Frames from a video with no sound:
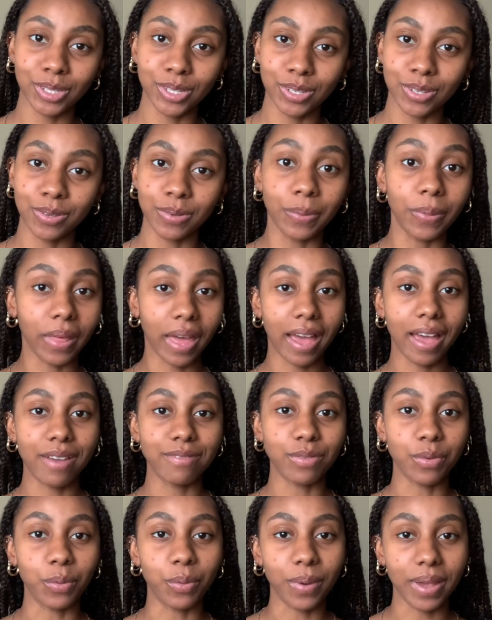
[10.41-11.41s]
to you live
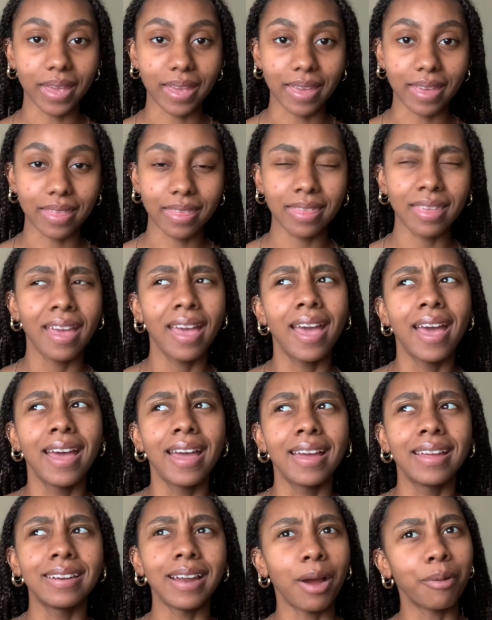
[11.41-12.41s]
with
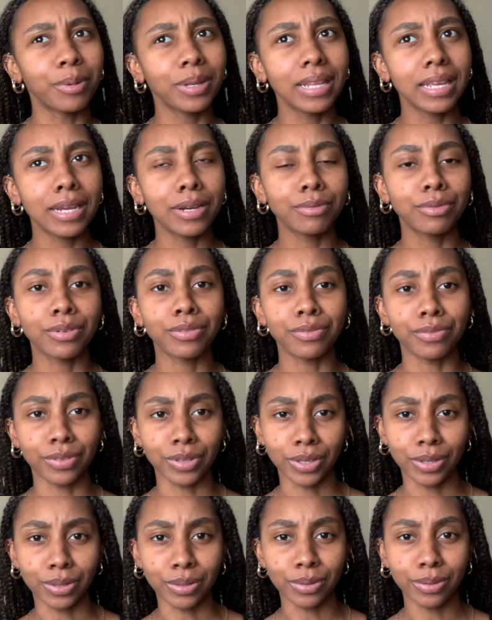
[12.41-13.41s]
not really a
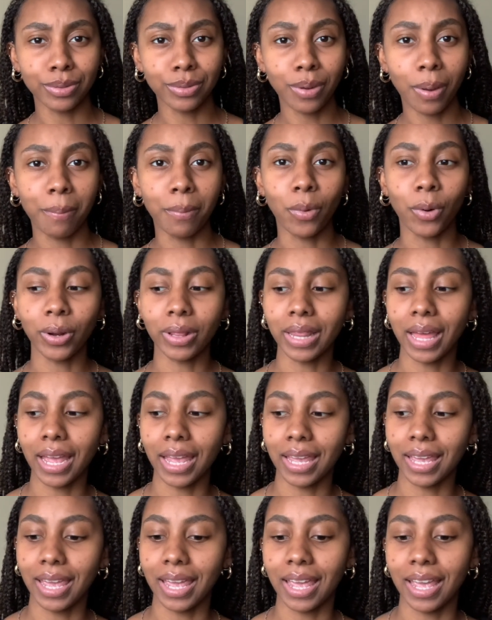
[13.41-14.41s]
review, more
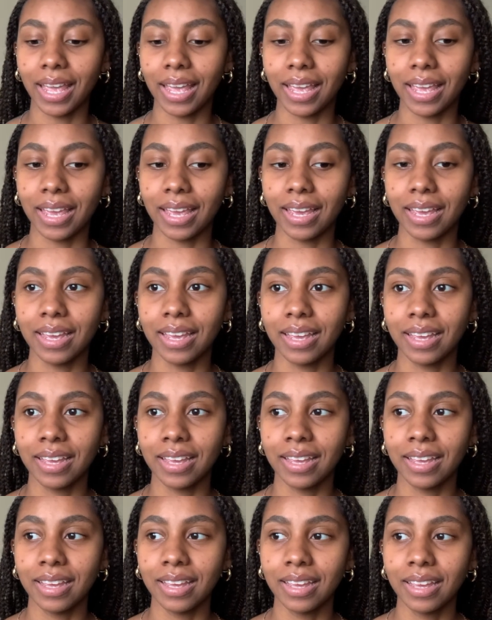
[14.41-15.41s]
like
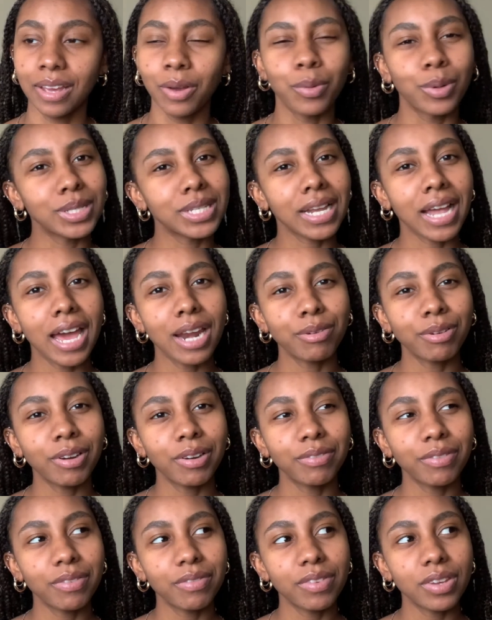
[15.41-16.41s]
was it kind of
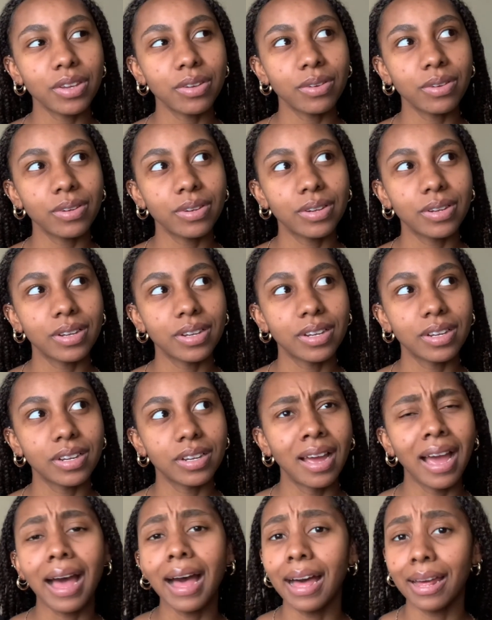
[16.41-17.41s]
a review?
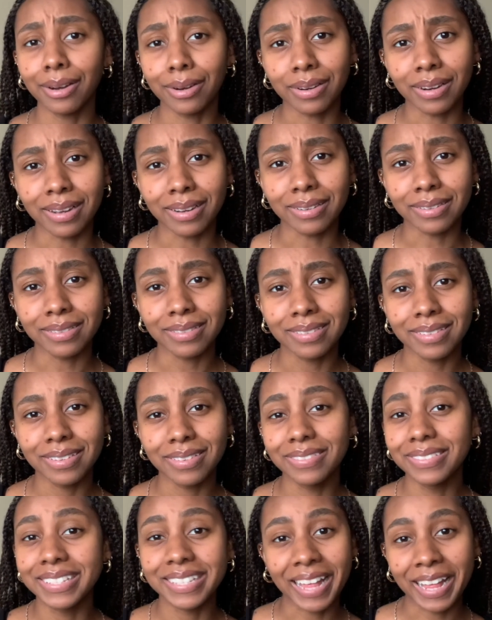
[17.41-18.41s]
I don't know. It
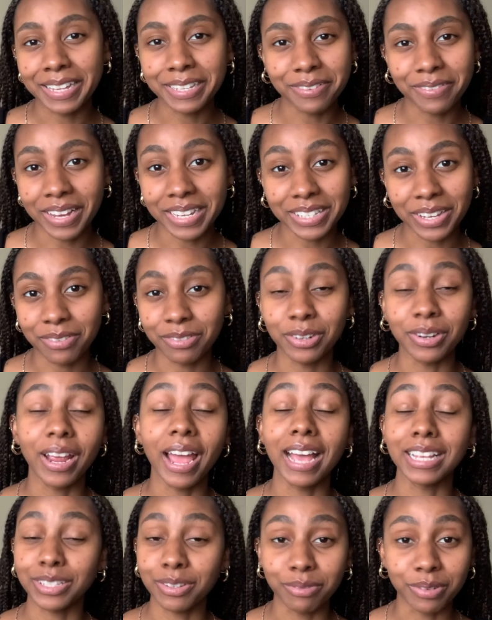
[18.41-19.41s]
was classified
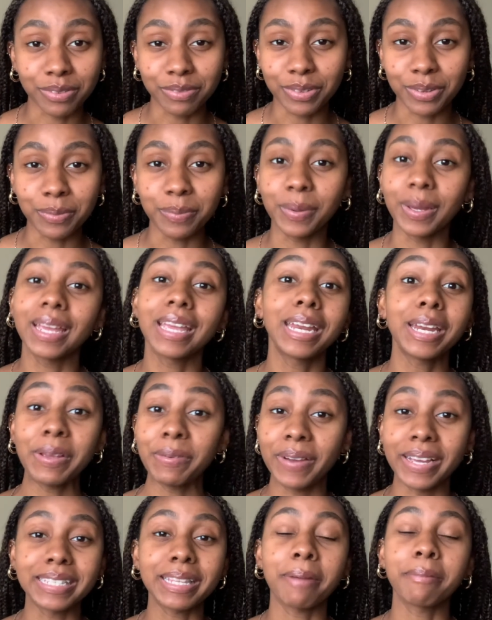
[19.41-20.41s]
as a review, but
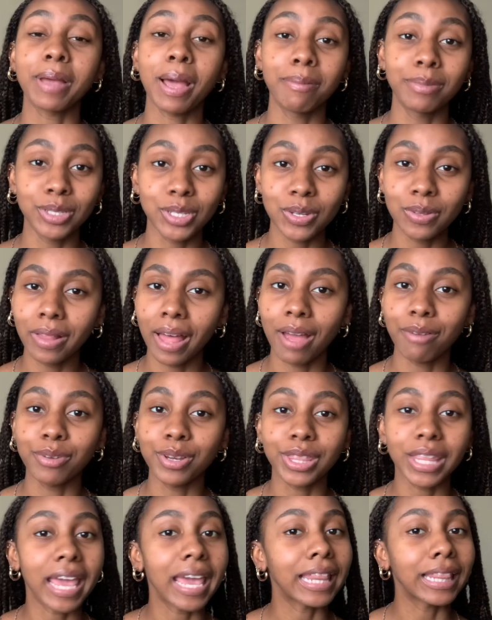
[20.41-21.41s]
anyways, I'm coming to you live
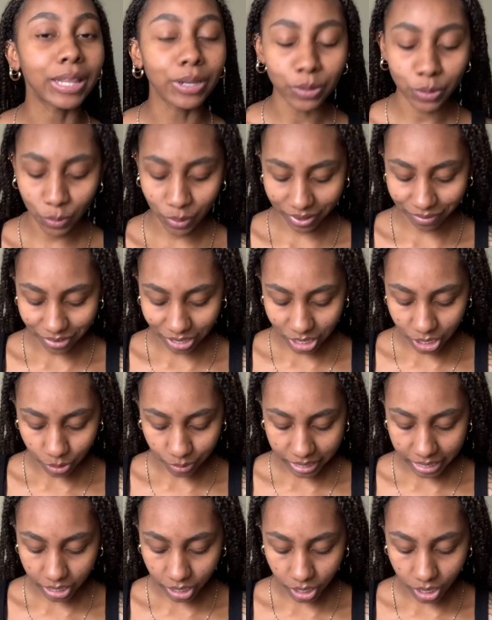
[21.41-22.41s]
with a little quick video
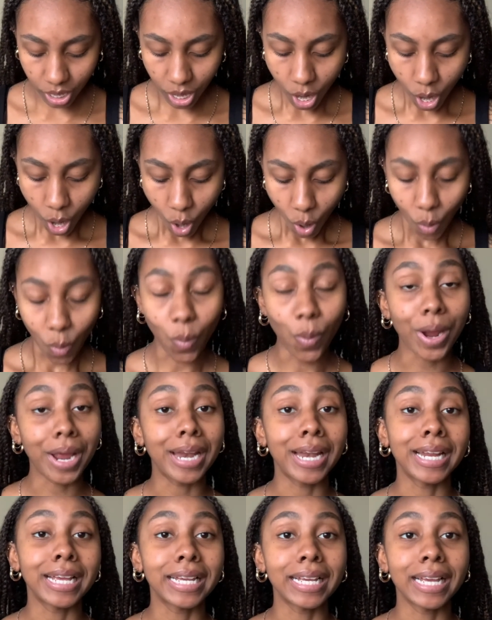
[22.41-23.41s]
here
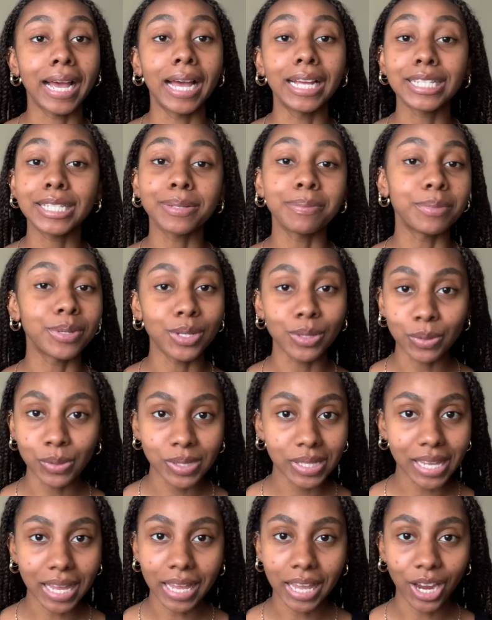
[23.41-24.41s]
on some new
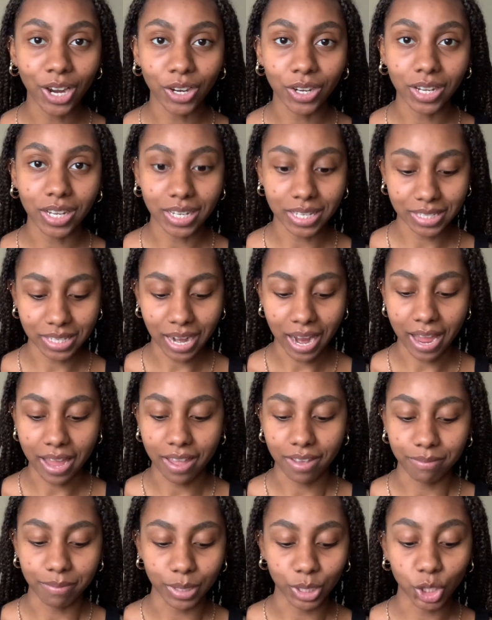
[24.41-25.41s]
skincare goodies that I
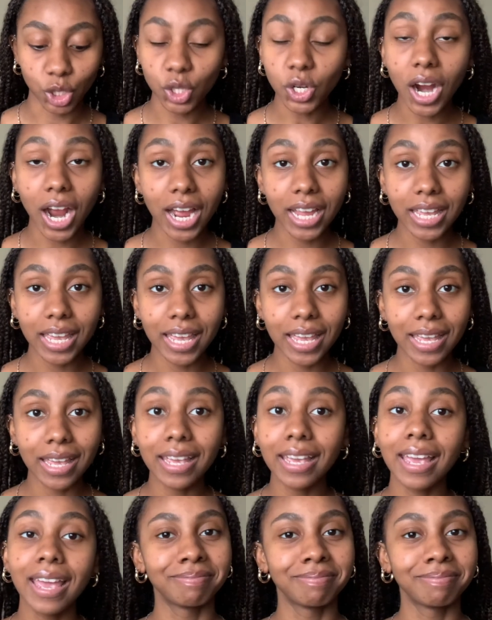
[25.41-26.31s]
have been trying.